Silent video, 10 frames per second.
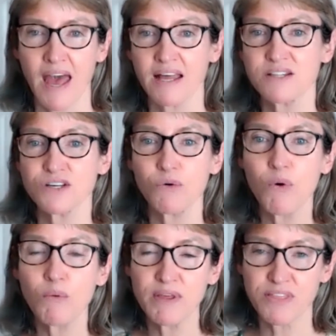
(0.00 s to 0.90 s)
And so
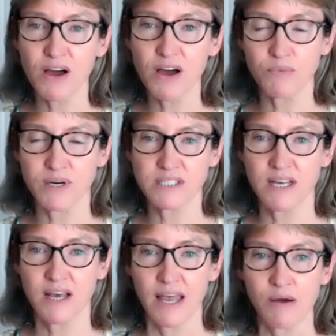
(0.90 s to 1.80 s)
what we thought was
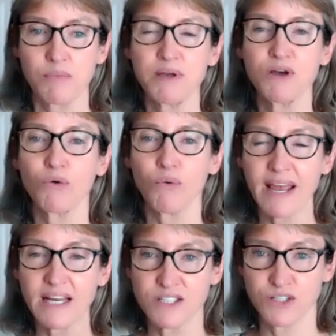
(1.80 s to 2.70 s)
it would be
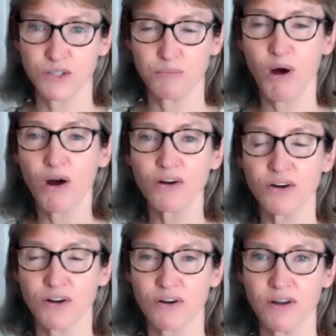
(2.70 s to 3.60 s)
great to
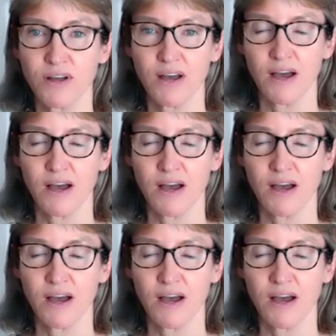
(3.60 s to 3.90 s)
partner